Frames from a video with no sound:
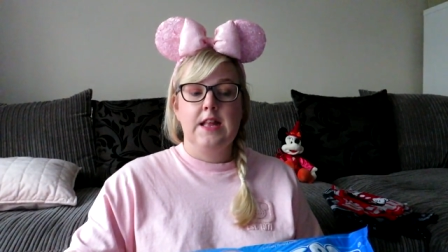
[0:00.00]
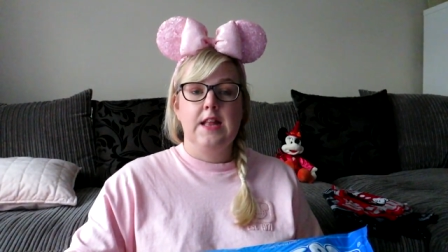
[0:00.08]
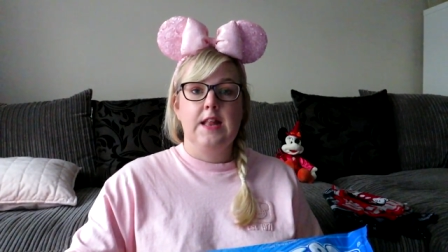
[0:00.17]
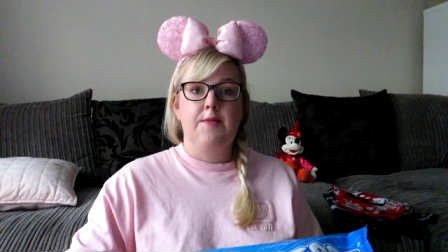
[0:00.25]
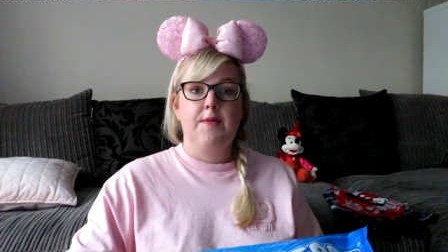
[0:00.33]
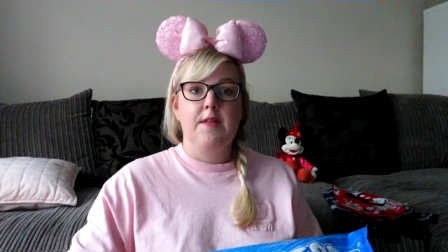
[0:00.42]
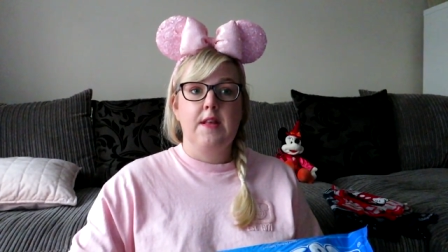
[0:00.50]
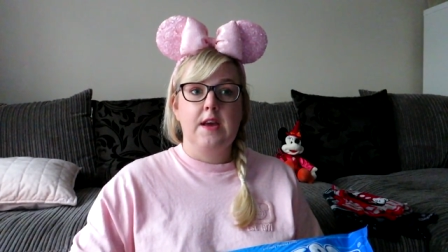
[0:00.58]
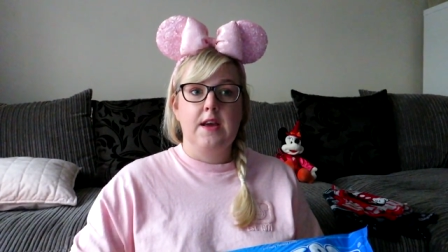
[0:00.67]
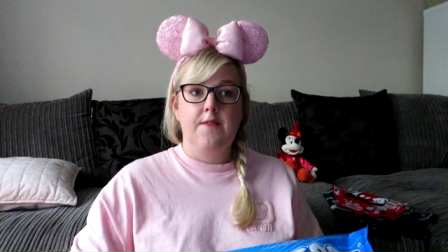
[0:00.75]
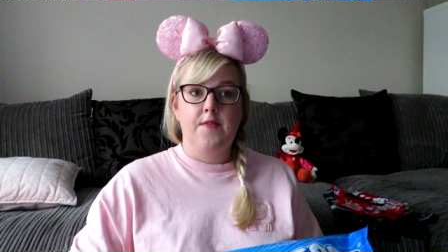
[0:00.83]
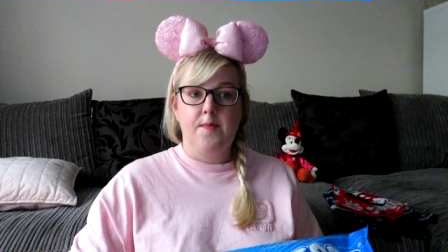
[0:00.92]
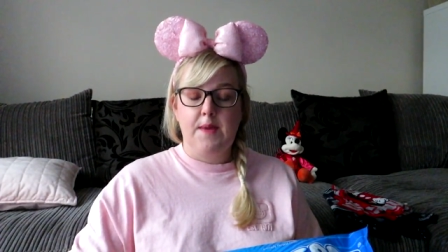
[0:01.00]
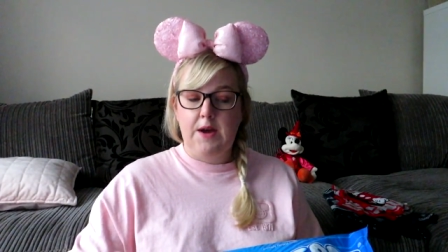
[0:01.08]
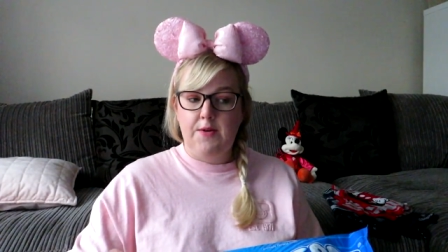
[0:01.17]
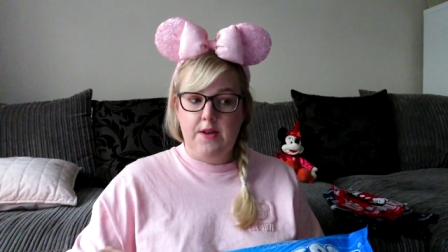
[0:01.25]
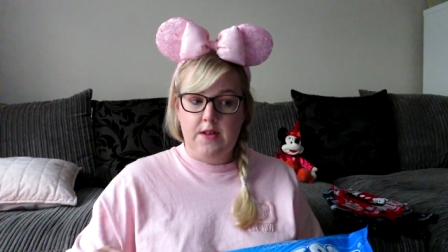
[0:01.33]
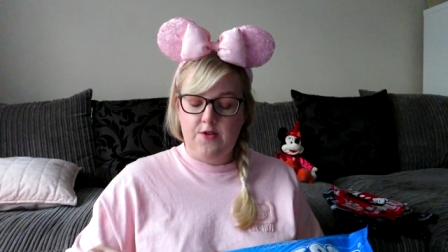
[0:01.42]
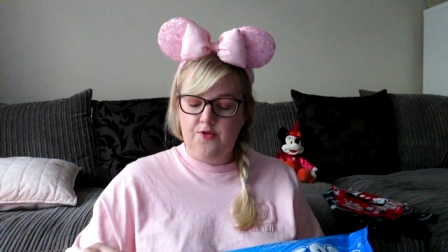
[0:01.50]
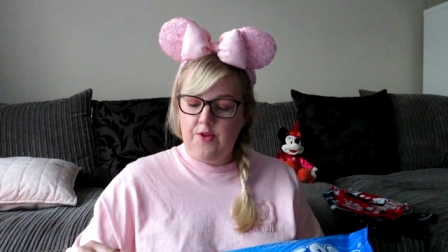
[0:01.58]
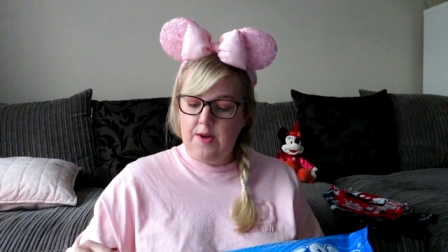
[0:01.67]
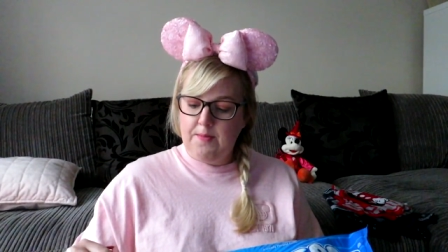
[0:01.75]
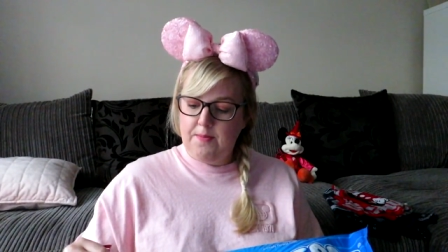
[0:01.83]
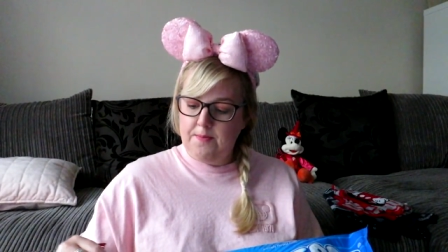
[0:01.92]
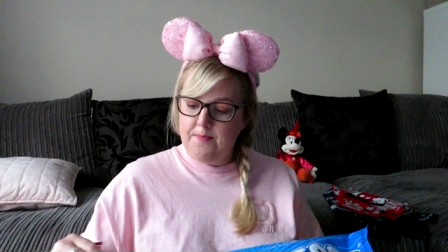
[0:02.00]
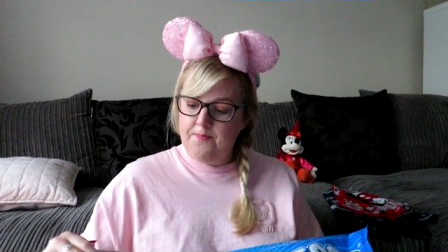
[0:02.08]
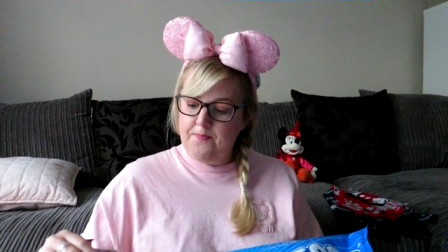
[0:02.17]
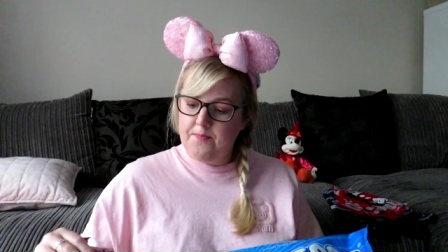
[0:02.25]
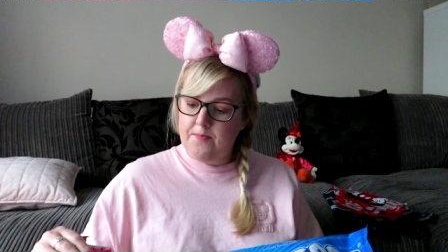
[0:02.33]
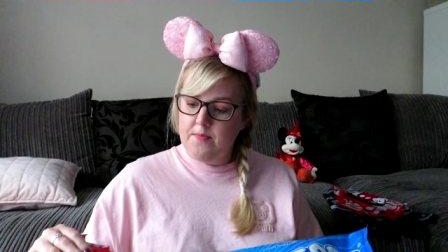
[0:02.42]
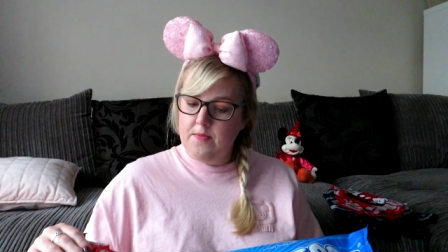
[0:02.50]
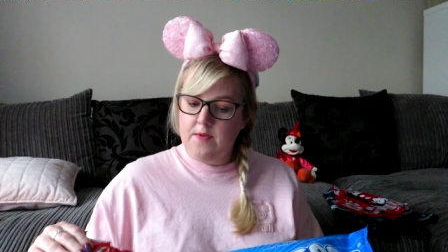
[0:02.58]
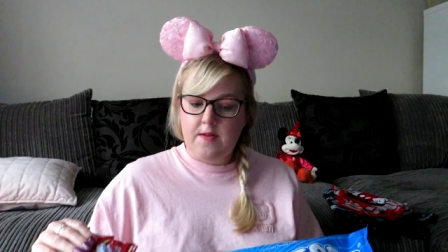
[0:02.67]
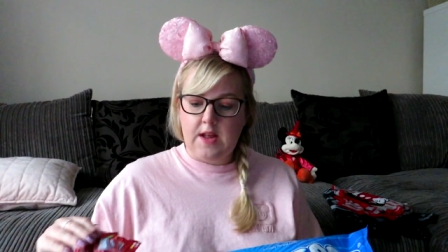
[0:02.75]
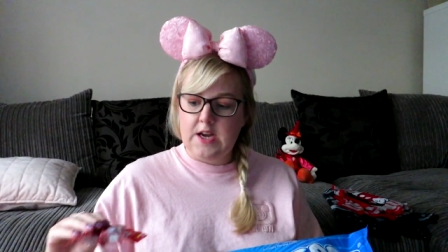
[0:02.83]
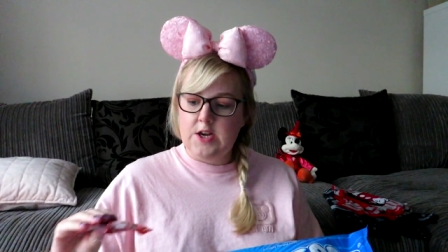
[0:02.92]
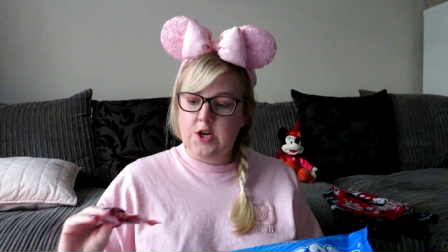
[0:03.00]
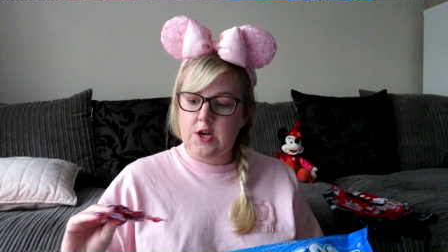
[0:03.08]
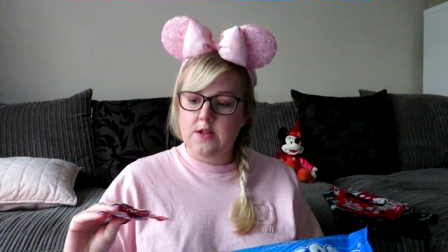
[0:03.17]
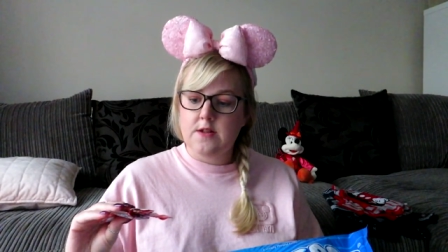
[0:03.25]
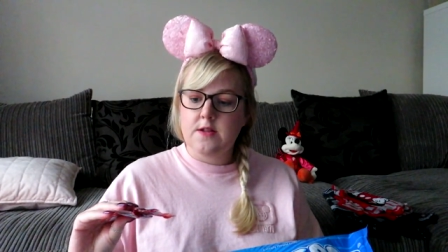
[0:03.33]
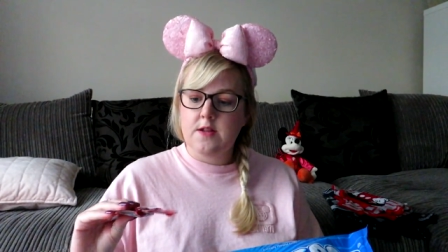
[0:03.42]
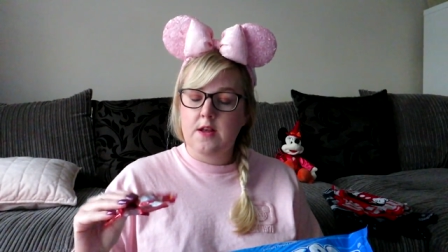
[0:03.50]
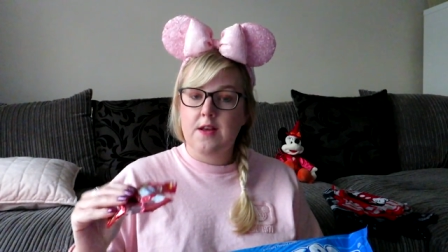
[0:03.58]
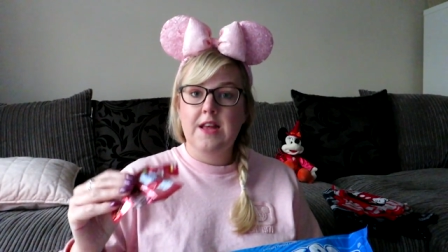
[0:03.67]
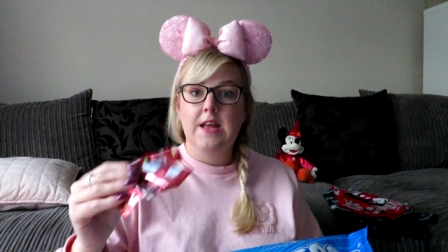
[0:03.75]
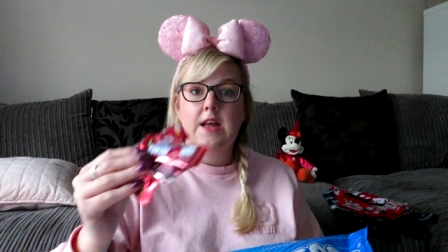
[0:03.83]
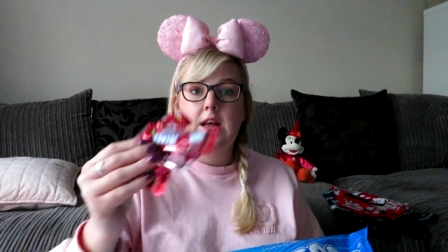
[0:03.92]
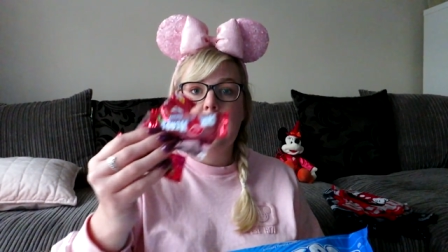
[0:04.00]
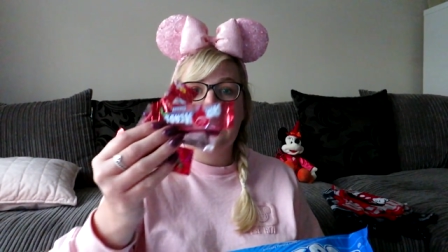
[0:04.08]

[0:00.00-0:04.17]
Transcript: they, they give them out in the treat stations, and